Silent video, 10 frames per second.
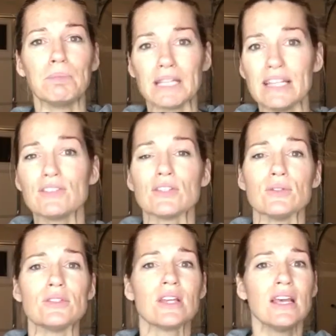beliefs,
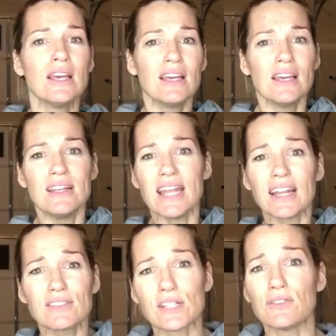those
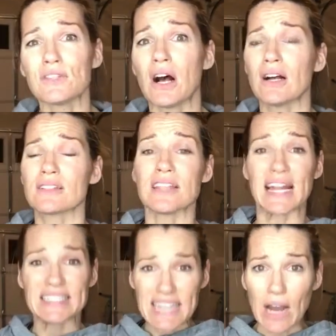negative self-talks,
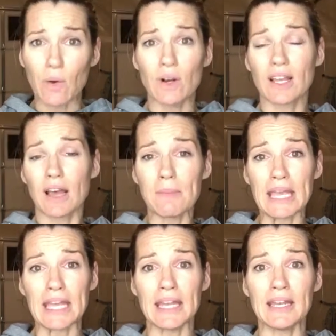that doubt come
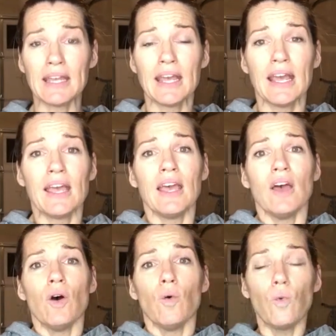in,
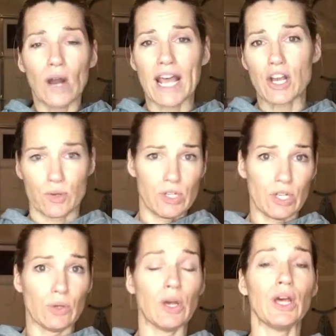what I go
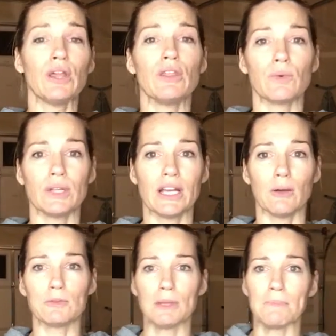to that really
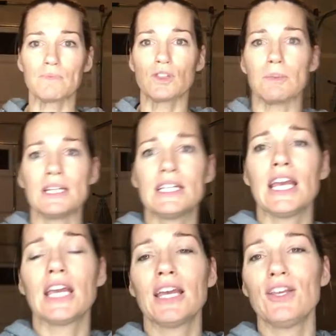helps me. So I'm gonna
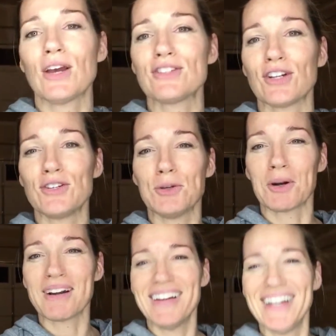take you guys on a tour.